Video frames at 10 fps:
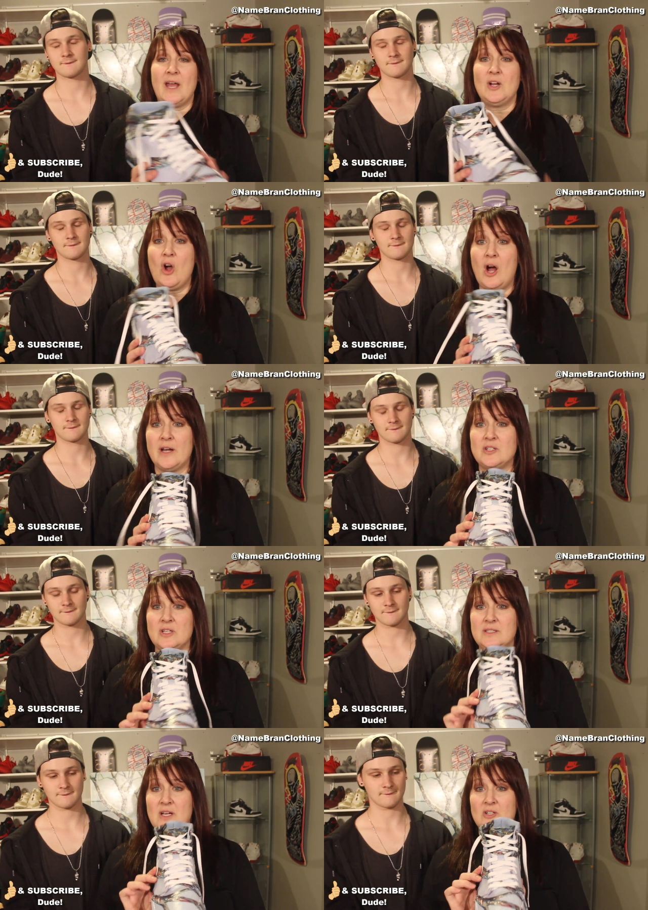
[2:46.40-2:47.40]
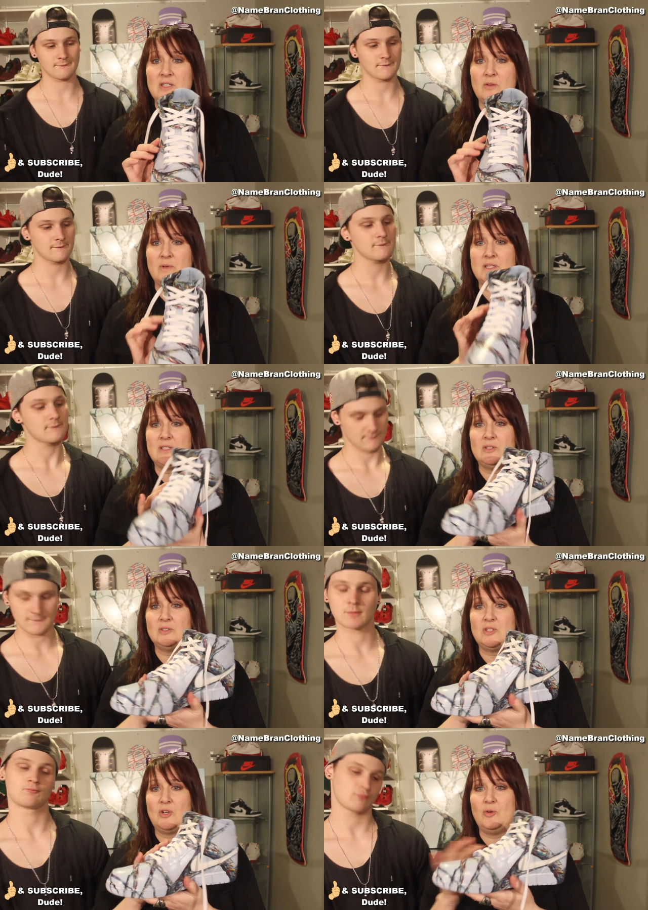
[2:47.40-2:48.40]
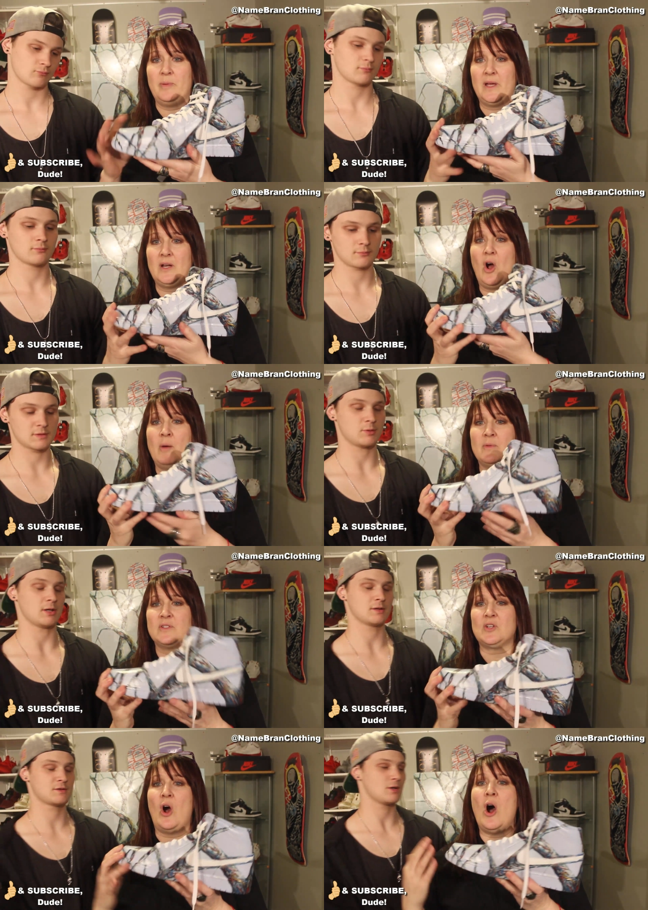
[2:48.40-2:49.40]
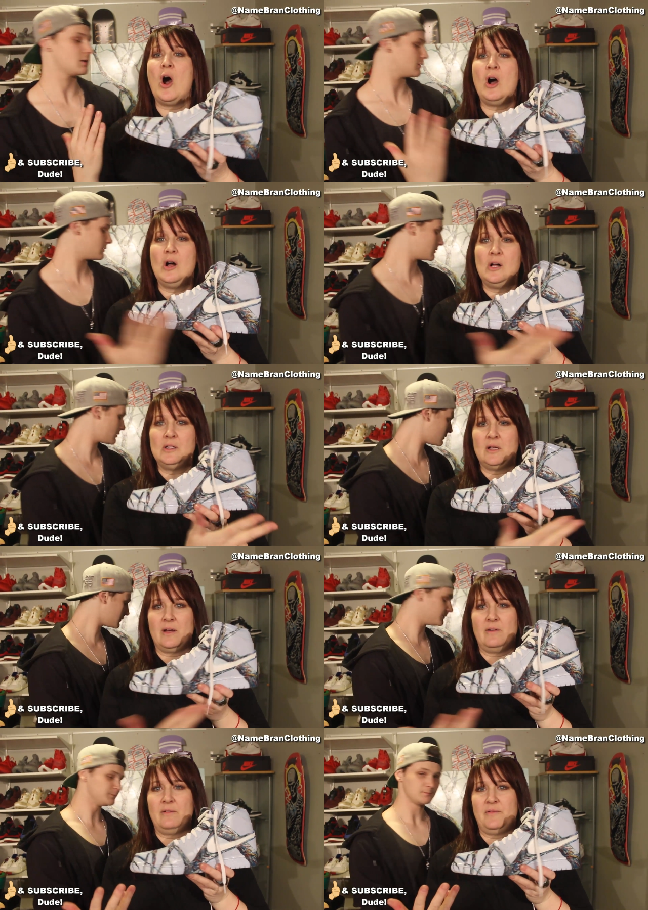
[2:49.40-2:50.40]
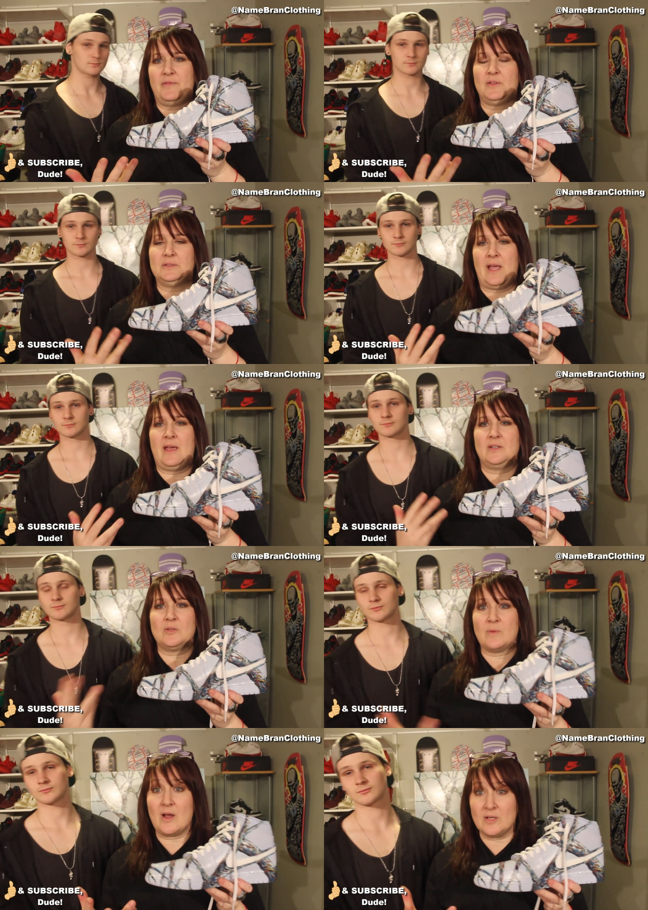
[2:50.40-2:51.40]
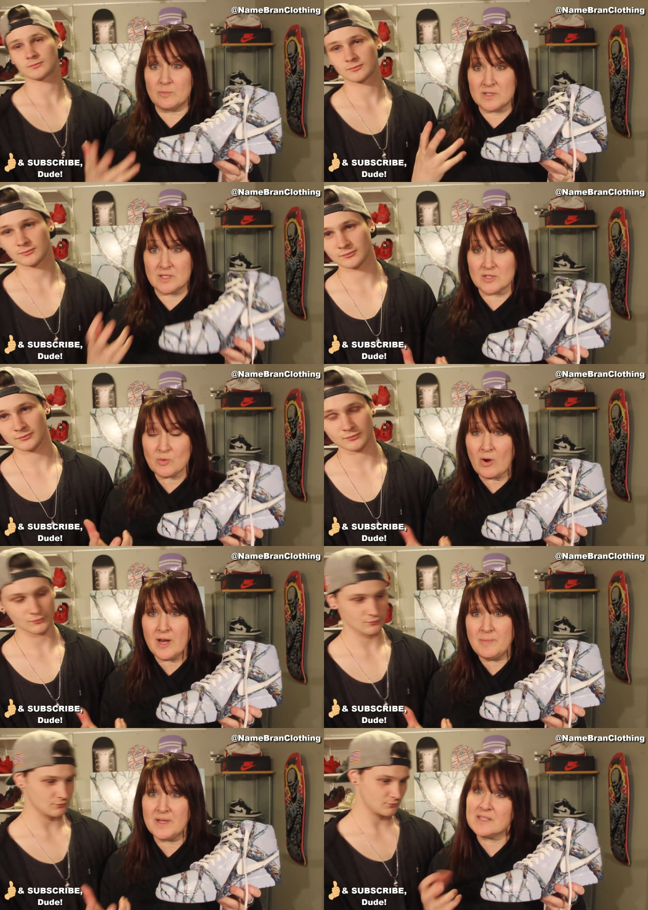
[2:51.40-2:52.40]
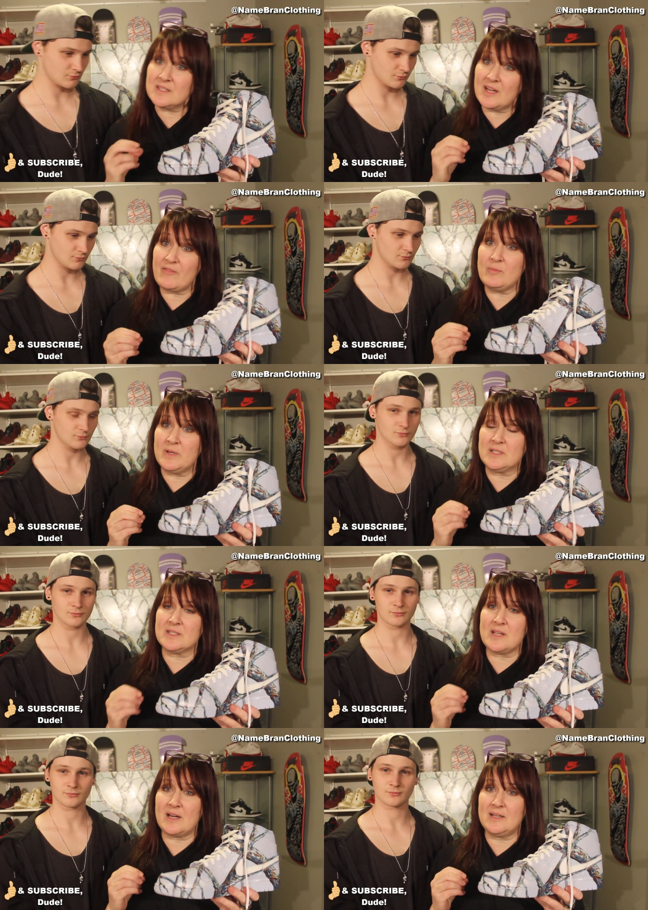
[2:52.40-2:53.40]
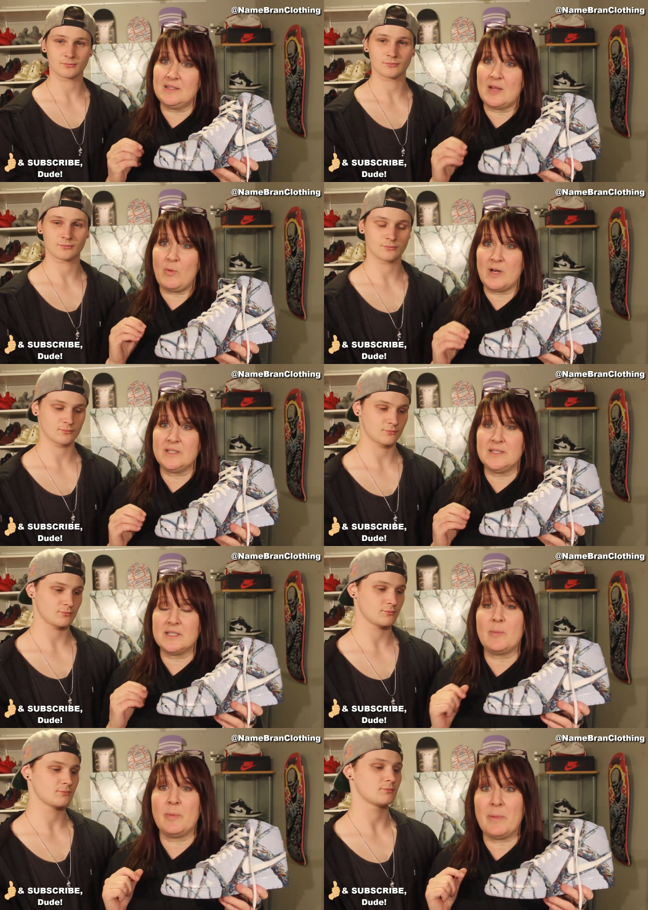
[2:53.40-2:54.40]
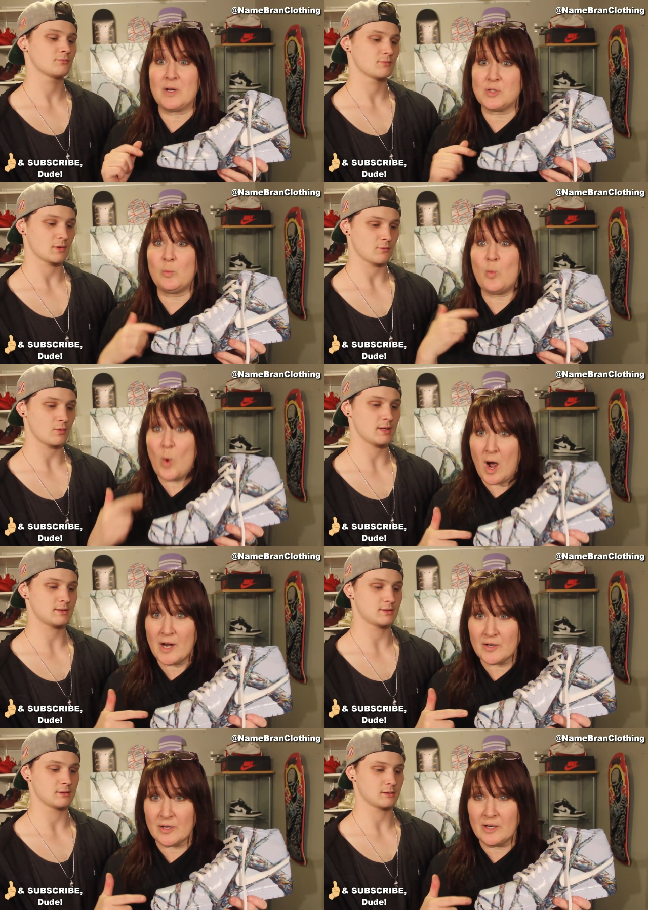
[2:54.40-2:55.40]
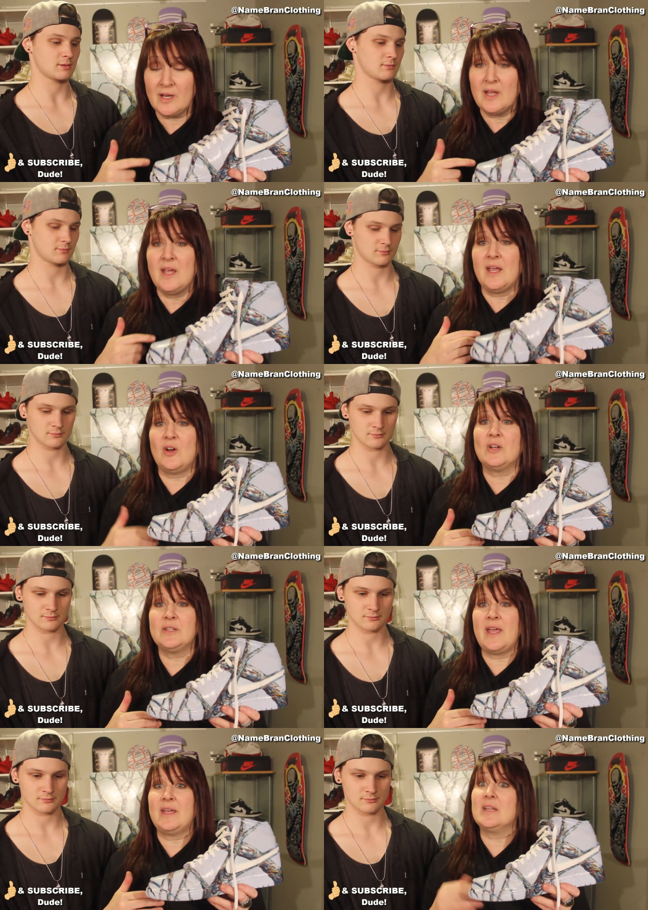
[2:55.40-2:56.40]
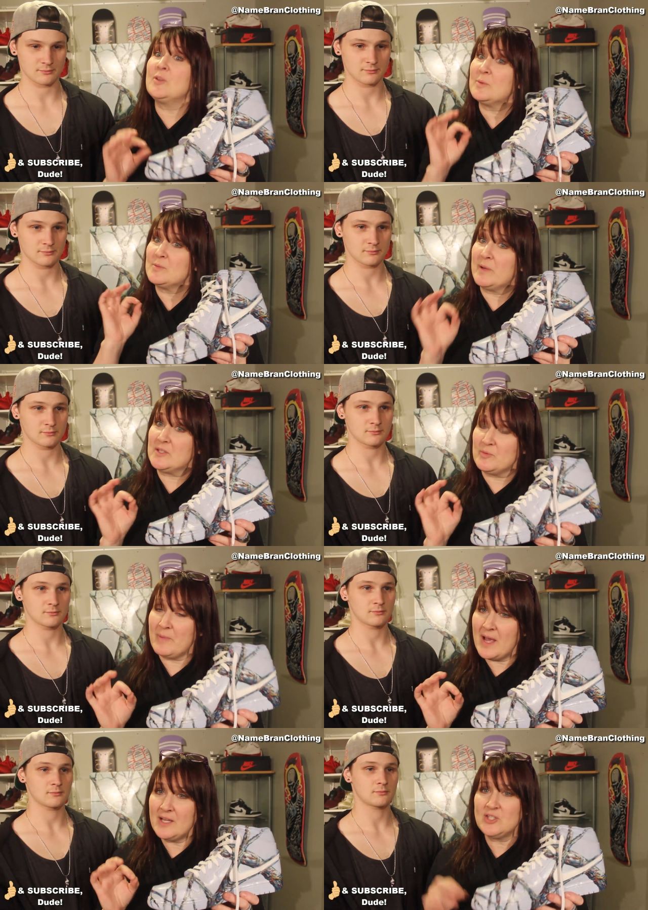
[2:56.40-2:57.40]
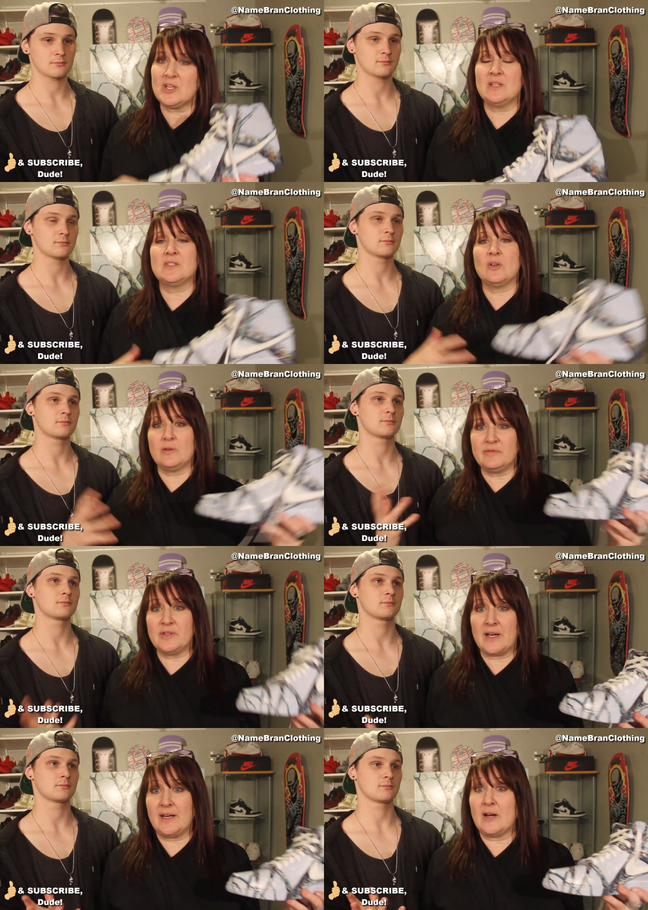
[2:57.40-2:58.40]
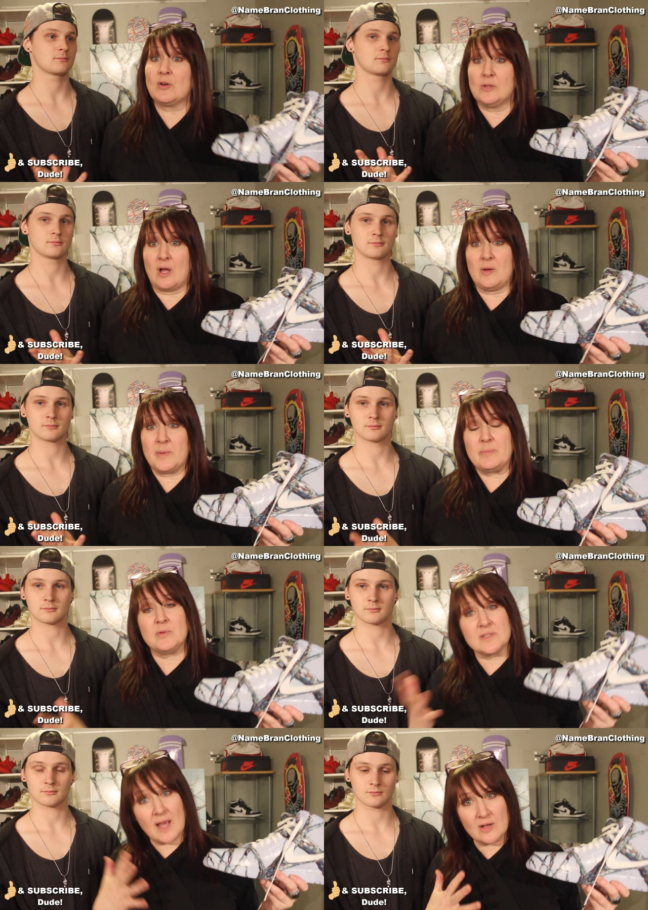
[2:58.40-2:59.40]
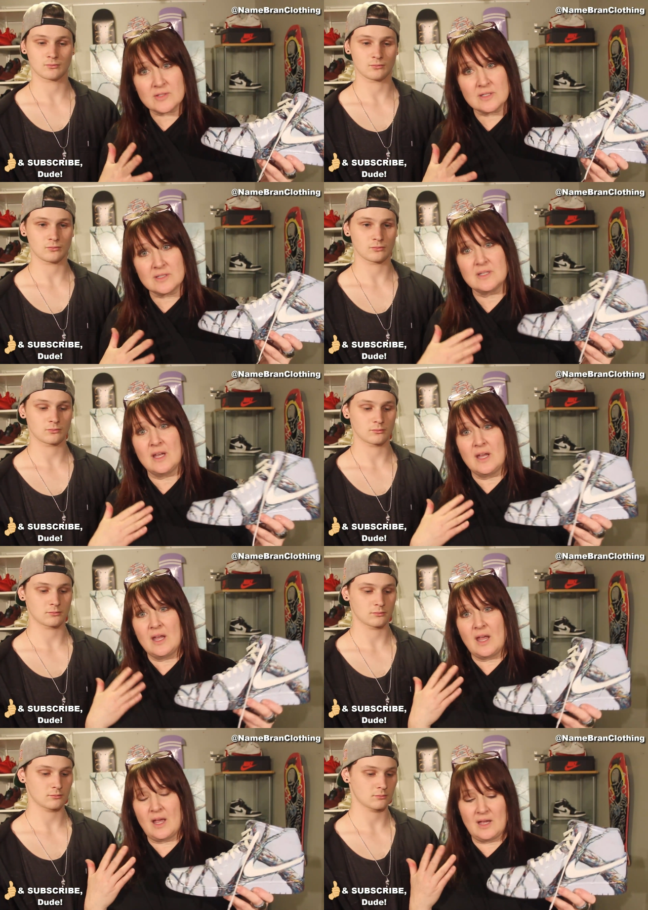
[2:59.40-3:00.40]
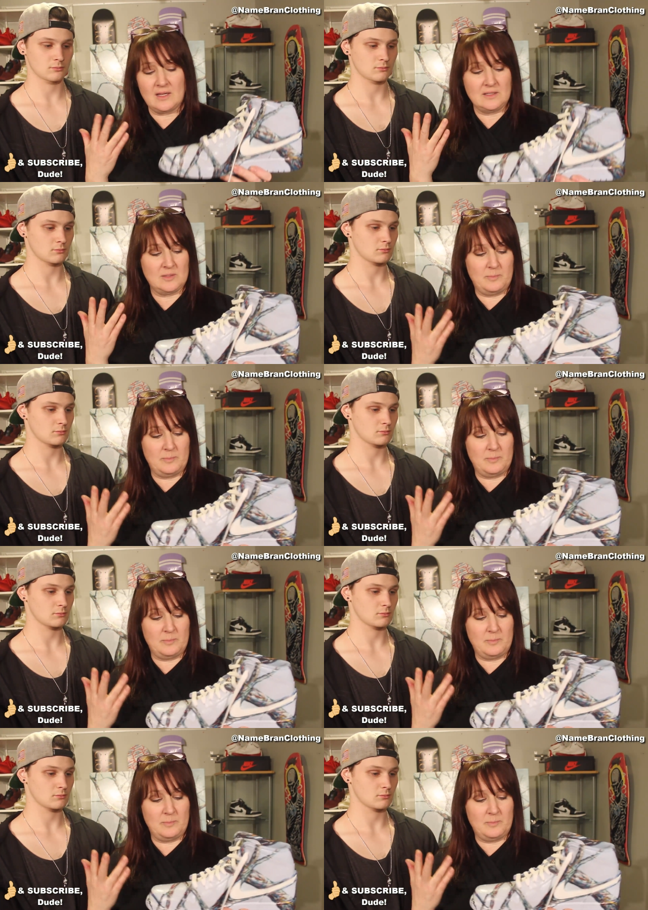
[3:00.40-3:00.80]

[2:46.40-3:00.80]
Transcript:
Speaker 1: had a cottage at Delta, we still do, but almost all of the land around it was destroyed because the government decided they wanted to dump a bunch of water in our lake and there was way too much, and so it flooded out a lot of people's houses and